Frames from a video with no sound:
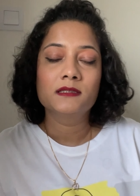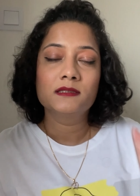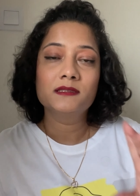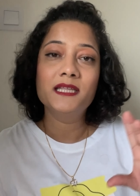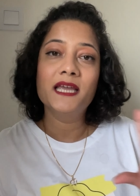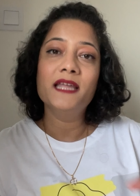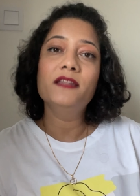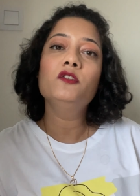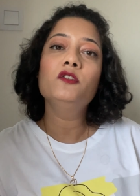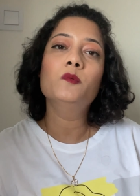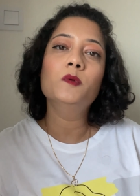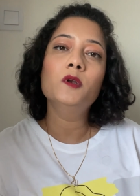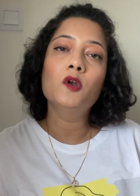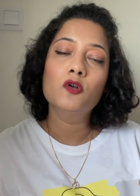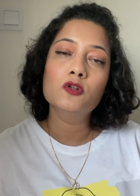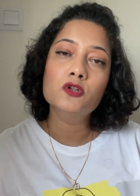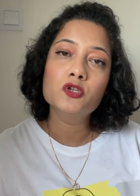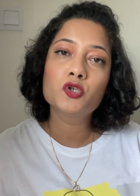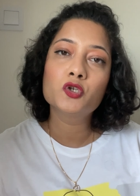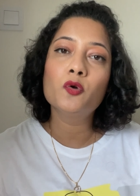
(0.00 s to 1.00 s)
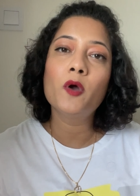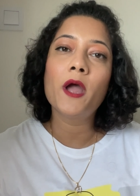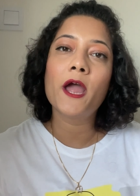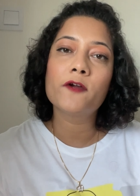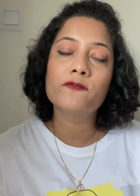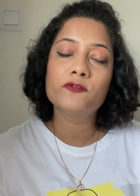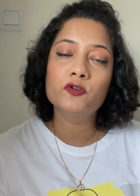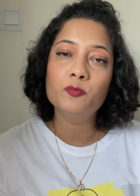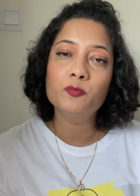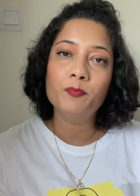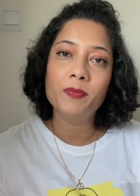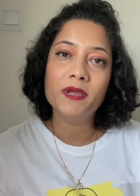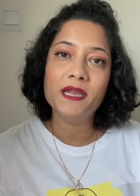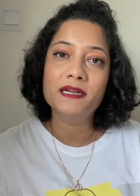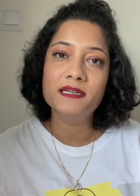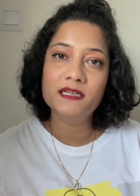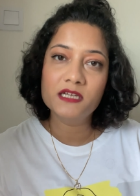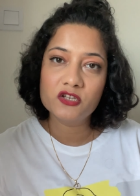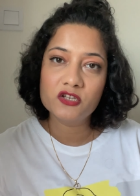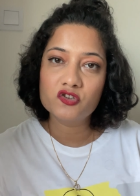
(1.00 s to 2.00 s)
then you will also have to pay
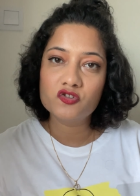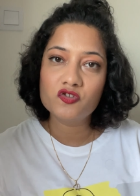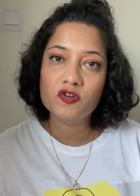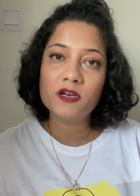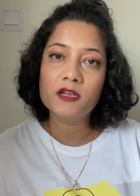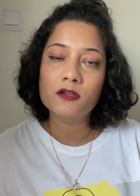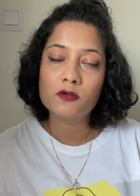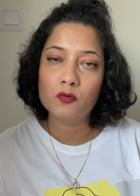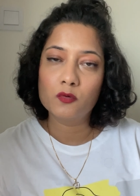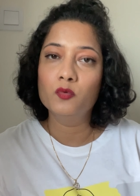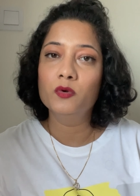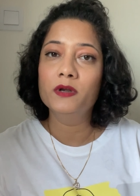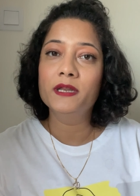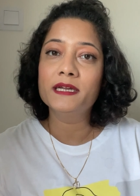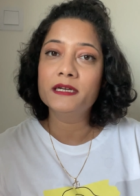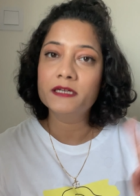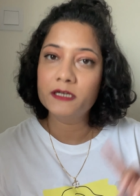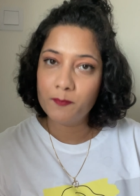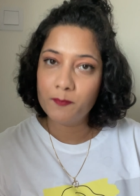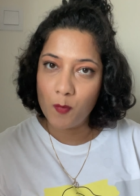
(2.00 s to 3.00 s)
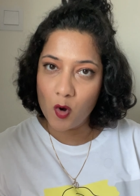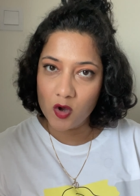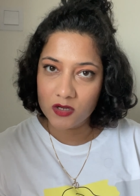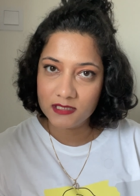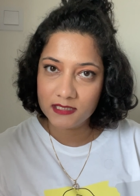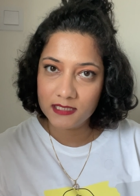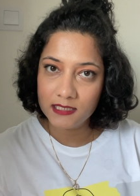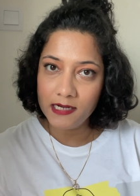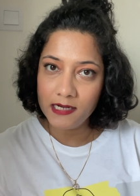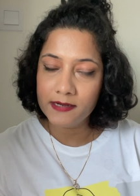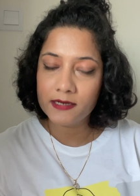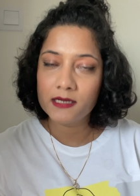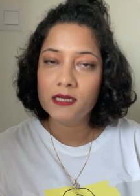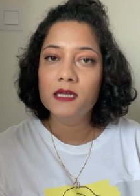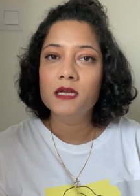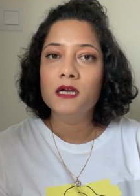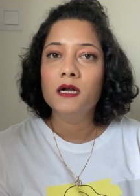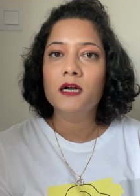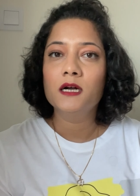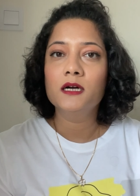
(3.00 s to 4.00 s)
district cooling deposit.
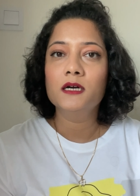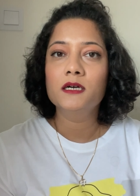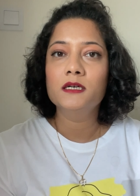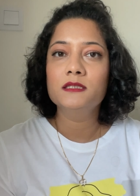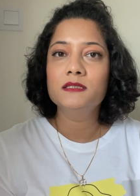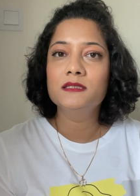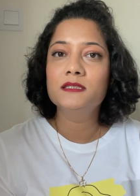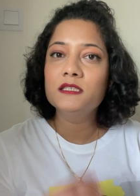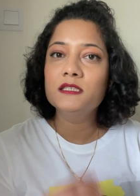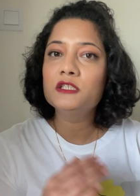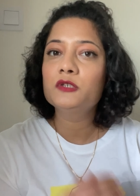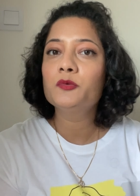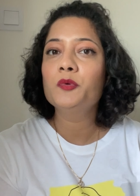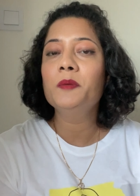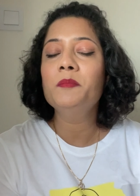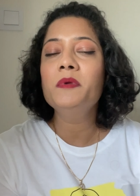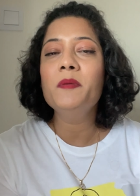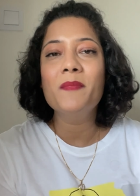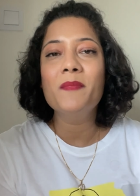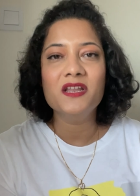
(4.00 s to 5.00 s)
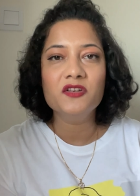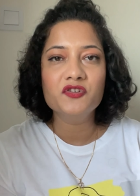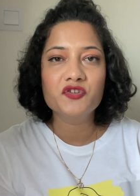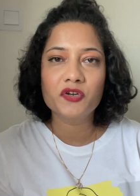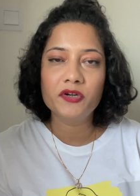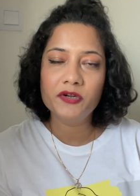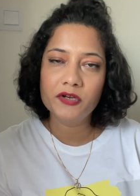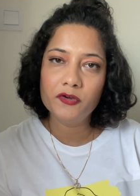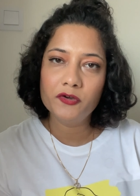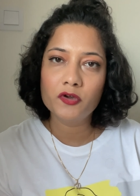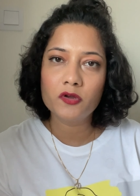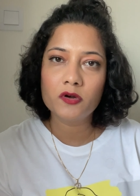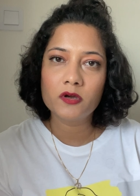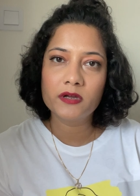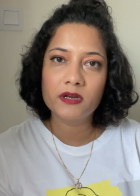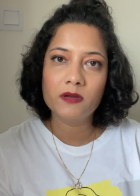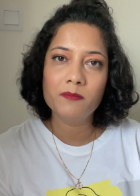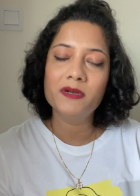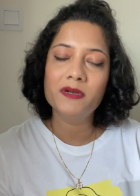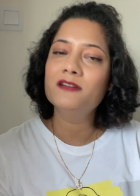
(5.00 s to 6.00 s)
This will be mentioned in your
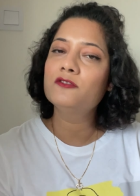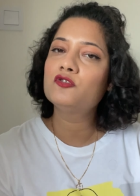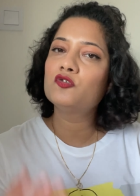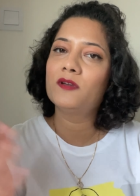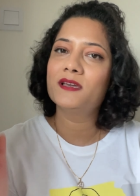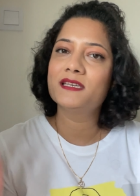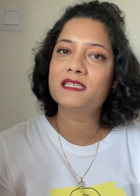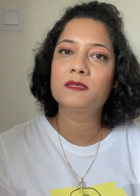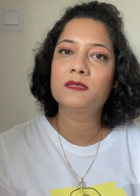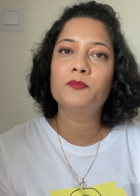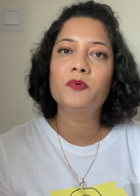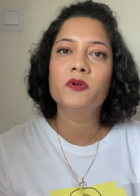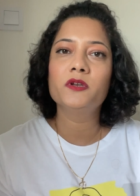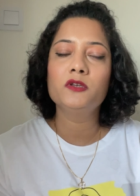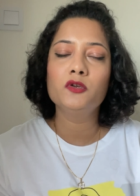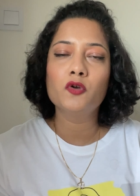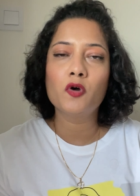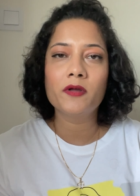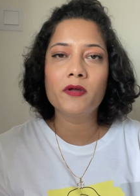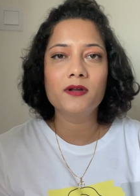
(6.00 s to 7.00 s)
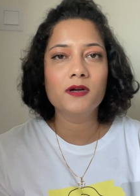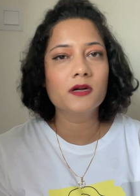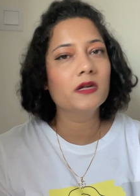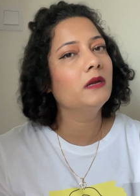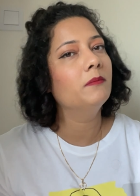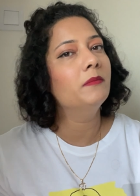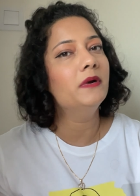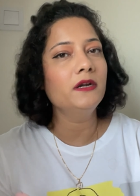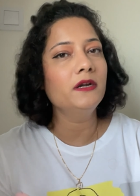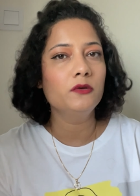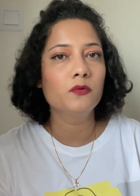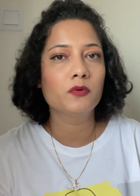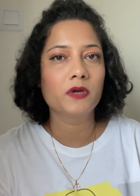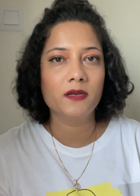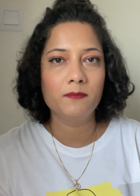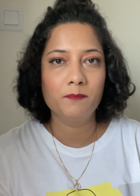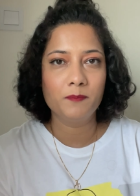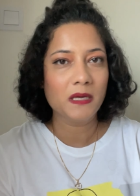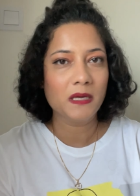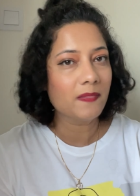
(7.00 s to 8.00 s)
agreement. So as per your agreement, you
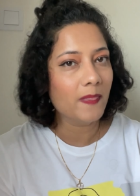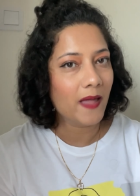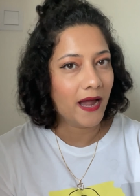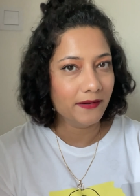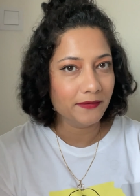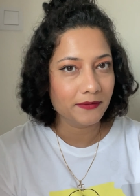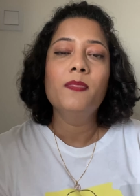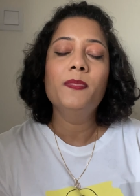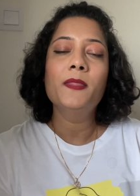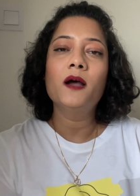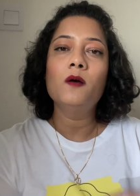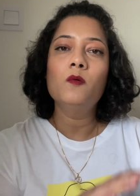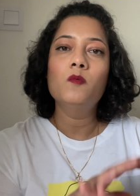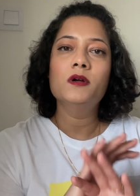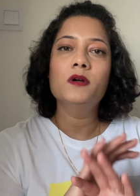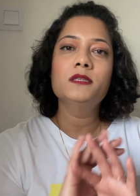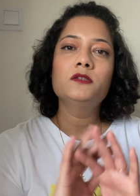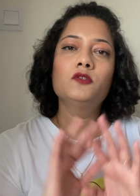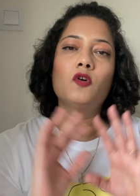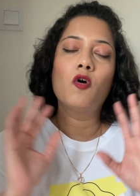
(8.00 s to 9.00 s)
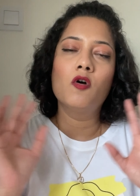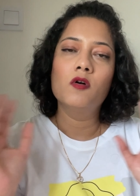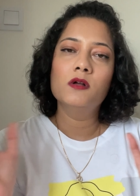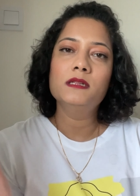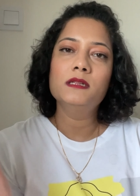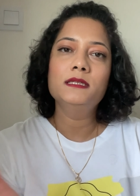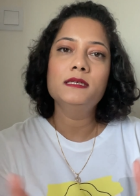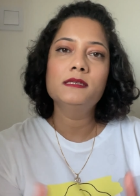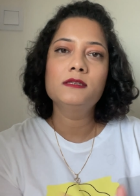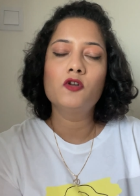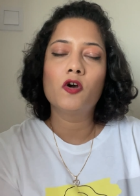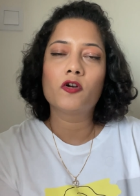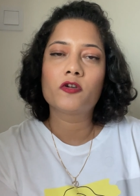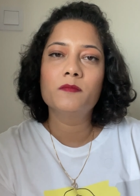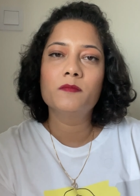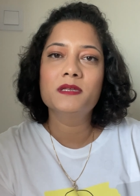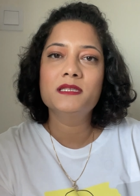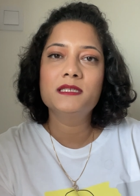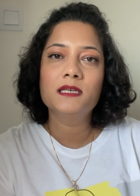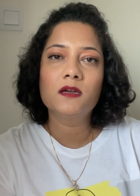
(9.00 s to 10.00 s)
can pay that. Now, once all these
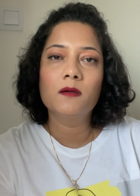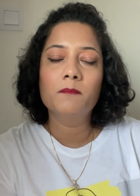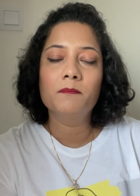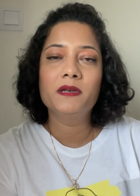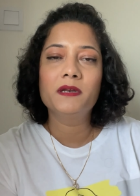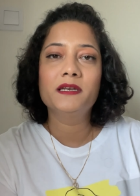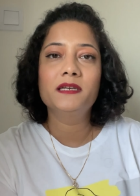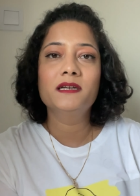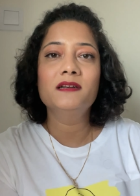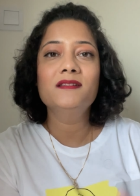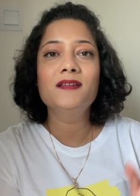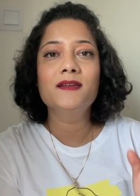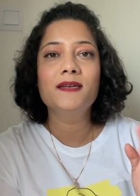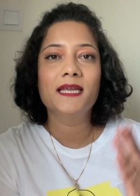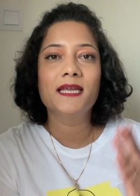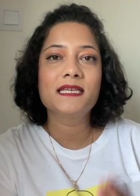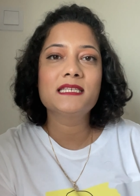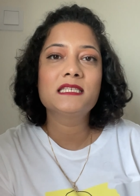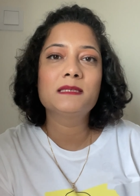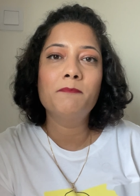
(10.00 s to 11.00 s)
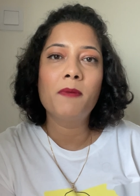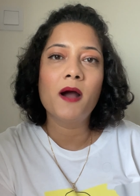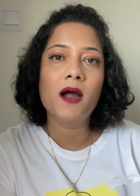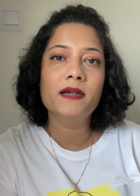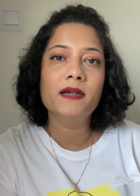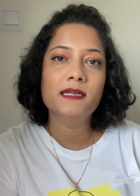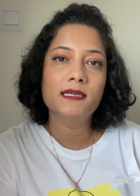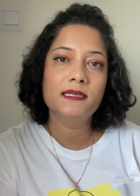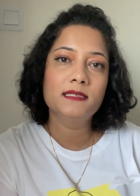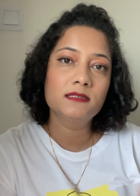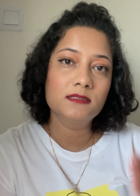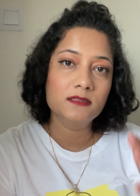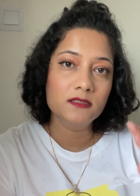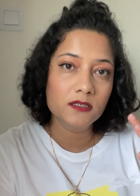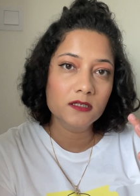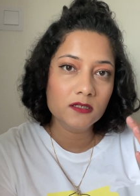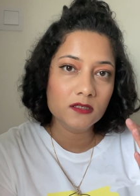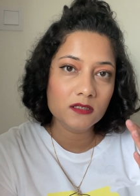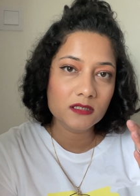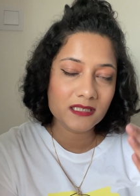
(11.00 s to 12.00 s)
documents are completed, the next part is
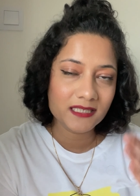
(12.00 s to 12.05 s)
the